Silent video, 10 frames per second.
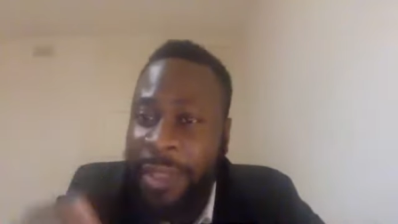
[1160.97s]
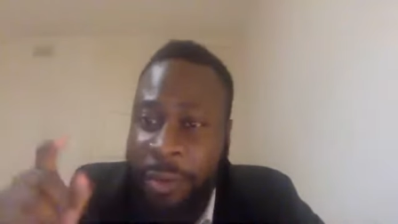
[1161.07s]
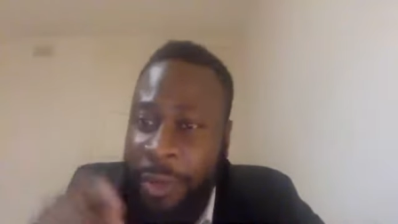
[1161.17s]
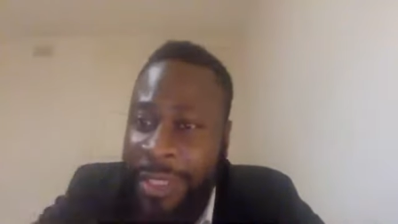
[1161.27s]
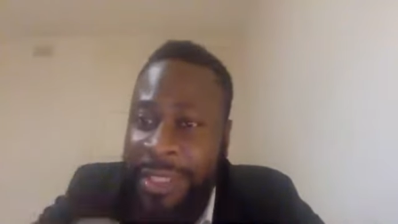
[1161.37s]
The
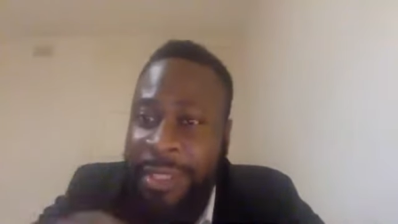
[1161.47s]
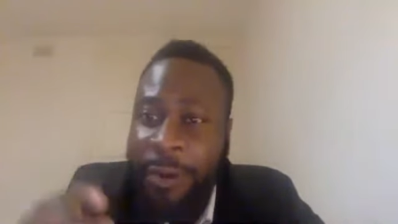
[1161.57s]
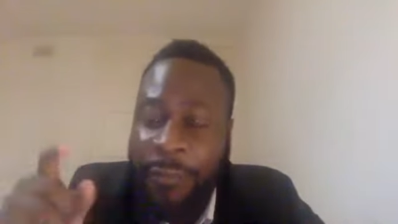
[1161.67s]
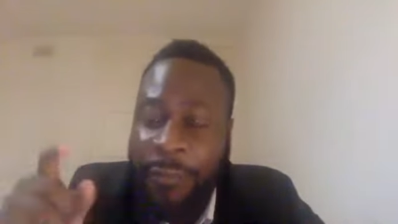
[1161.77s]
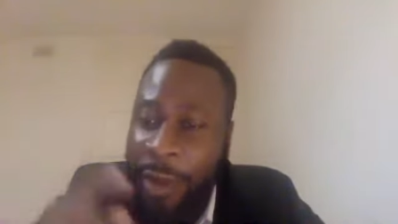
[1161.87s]
anointing
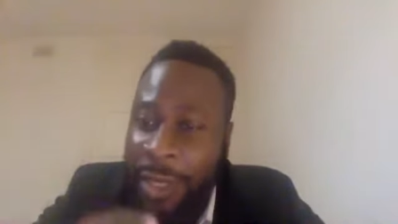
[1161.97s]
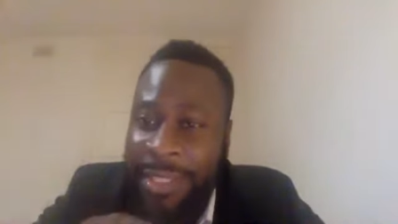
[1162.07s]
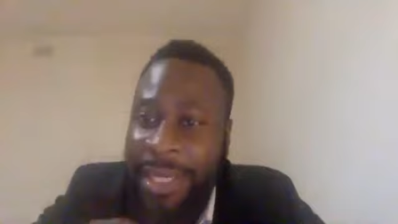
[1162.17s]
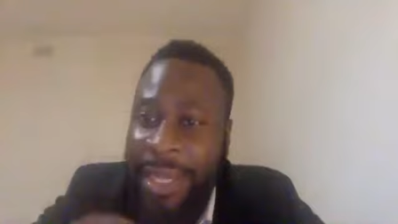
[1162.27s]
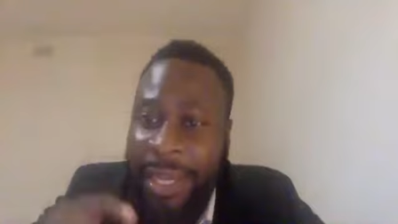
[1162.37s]
of
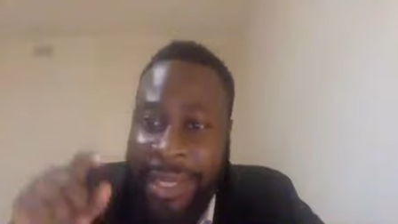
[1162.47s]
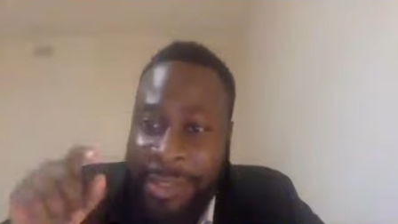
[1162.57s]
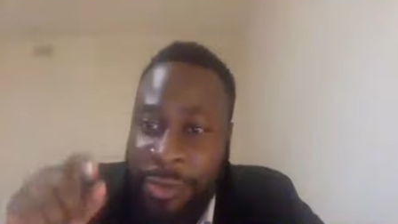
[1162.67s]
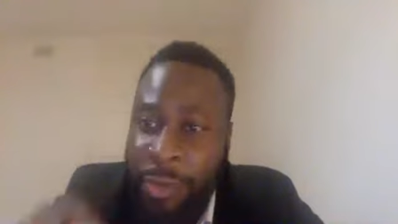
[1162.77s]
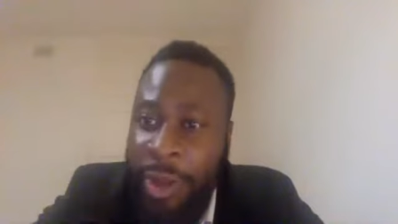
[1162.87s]
last year
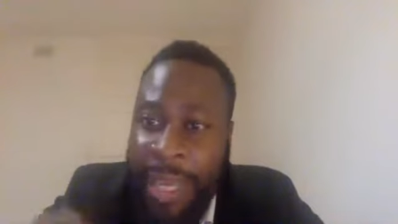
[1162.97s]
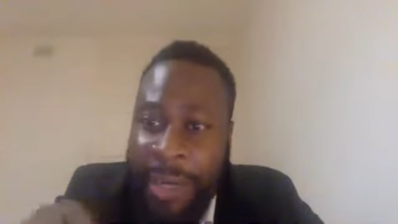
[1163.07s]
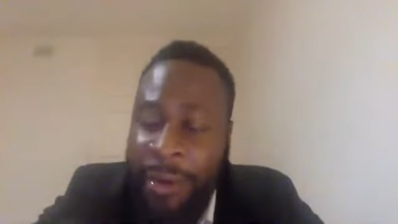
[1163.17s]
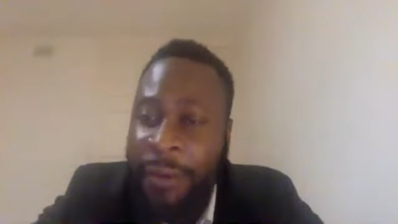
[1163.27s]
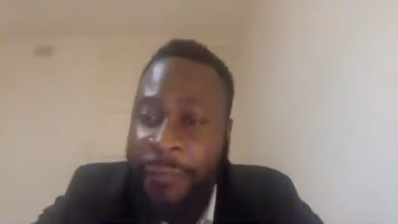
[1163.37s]
is not
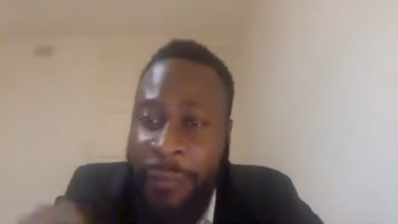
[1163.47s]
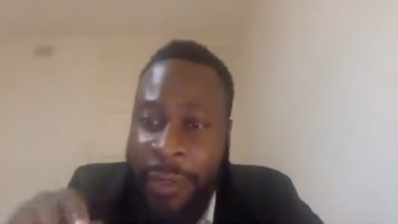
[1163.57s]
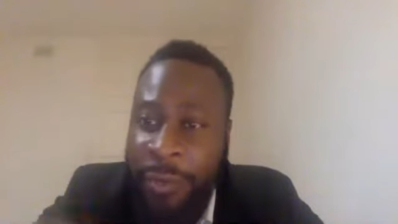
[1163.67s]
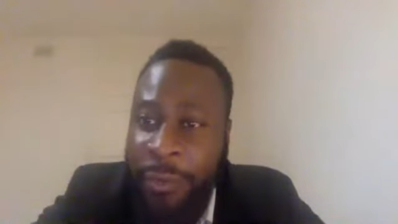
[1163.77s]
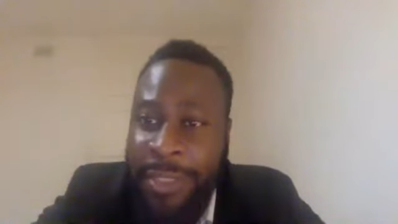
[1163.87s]
enough for
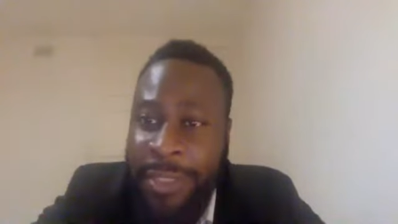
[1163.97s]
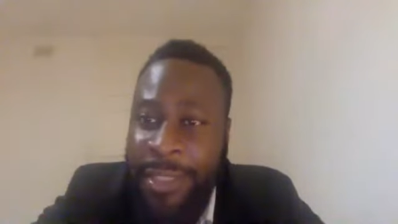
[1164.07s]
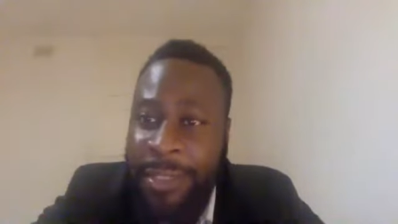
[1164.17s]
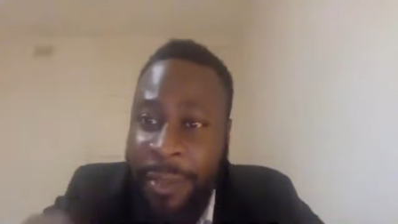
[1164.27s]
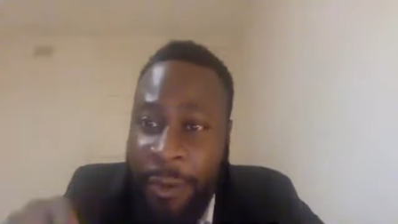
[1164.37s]
the
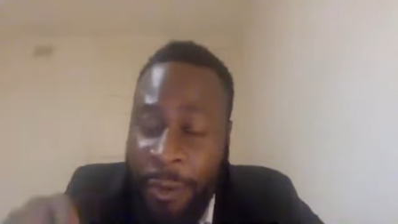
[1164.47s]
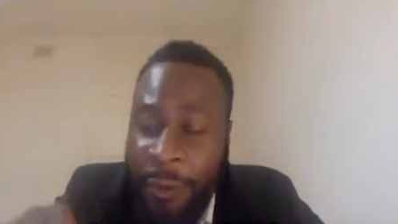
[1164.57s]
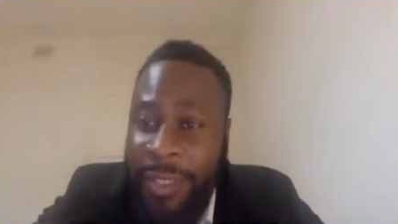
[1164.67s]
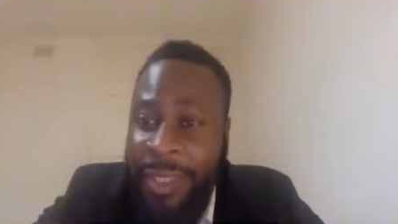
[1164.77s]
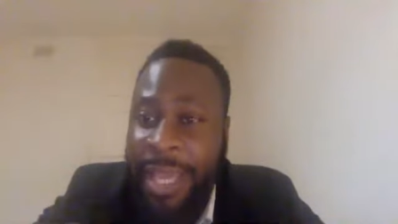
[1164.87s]
anointing
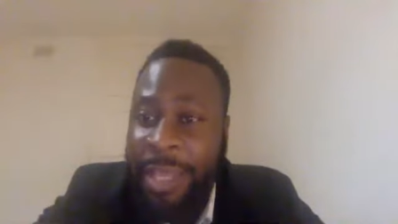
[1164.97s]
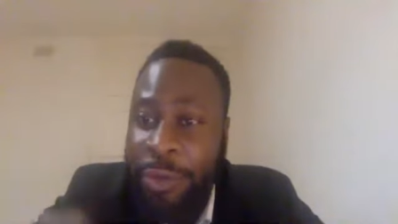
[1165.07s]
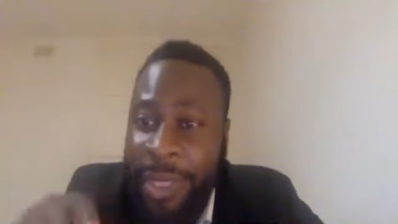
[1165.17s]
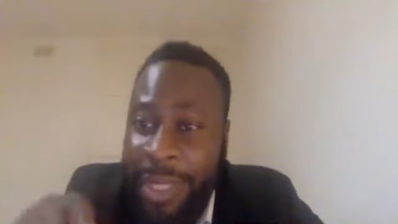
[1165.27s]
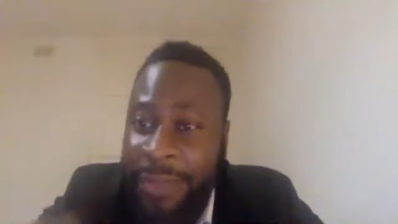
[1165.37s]
of today. You
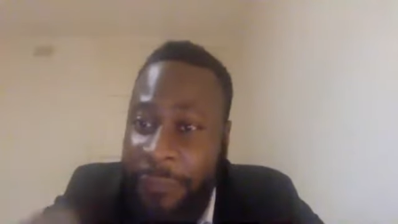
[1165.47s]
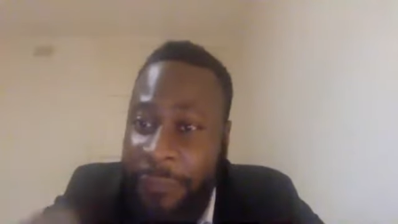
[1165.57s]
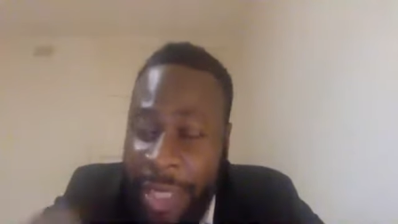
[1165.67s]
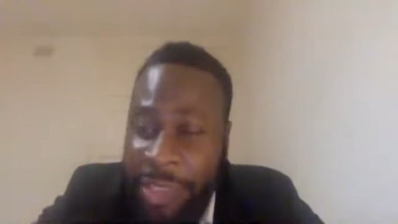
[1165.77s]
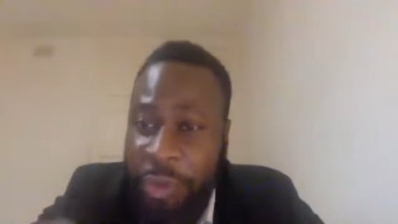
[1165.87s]
need
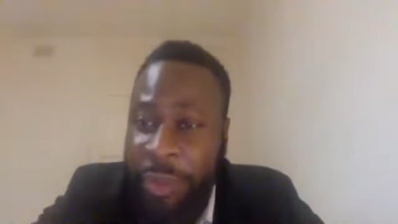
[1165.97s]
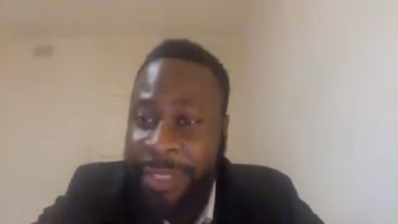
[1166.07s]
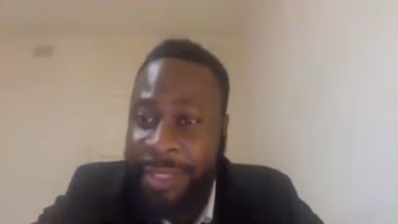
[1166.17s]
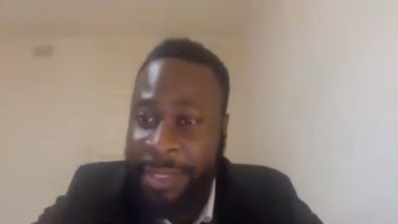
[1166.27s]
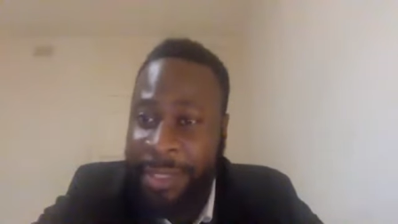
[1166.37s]
fresh
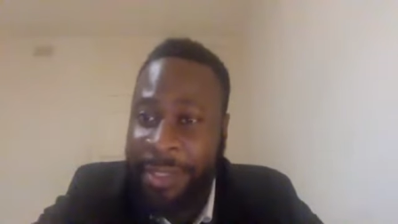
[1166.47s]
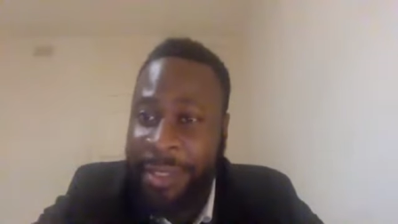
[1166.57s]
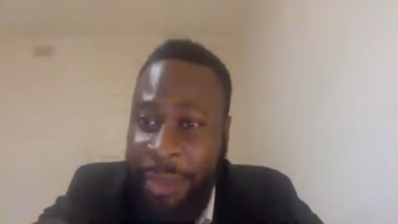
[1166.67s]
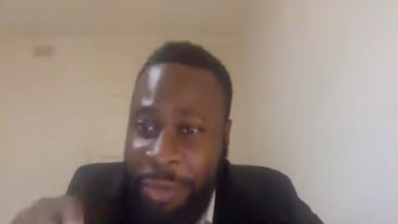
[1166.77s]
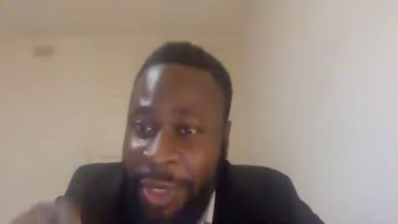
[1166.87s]
anointing.
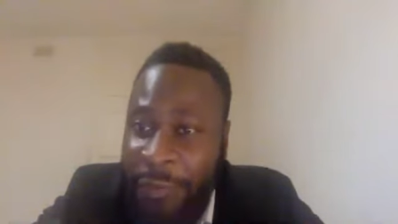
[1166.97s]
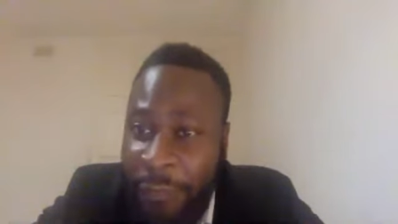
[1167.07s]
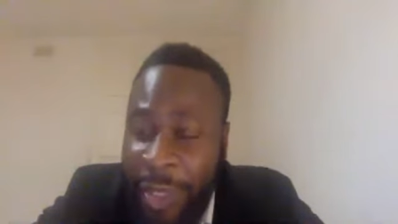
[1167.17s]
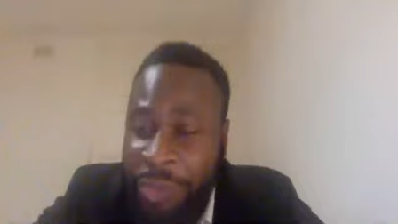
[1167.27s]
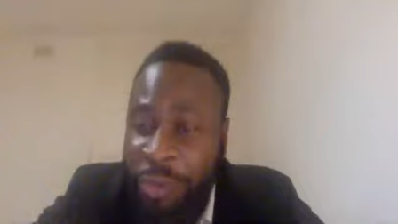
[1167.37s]
You need
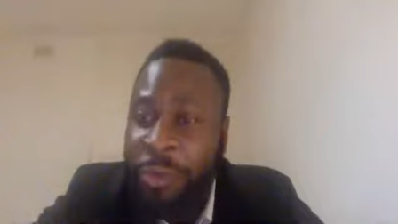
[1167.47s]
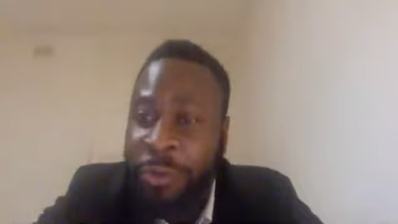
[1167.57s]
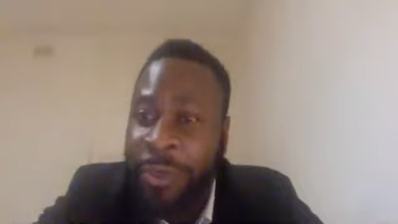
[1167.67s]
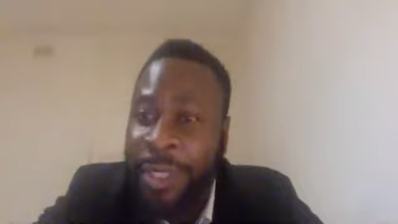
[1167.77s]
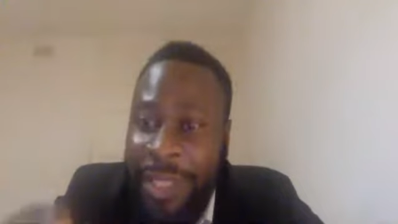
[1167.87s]
fresh oil.